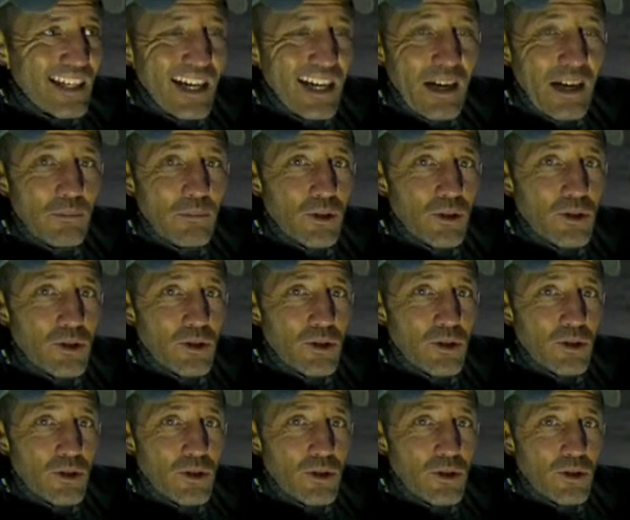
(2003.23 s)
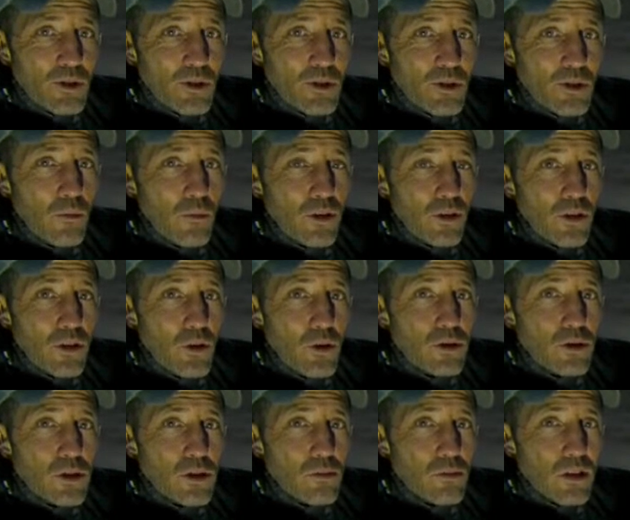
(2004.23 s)
yeah i'm not sure even the mother would
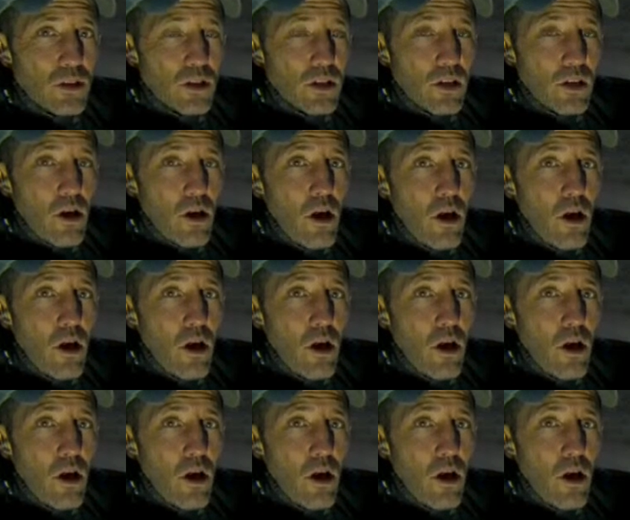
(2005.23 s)
notice whether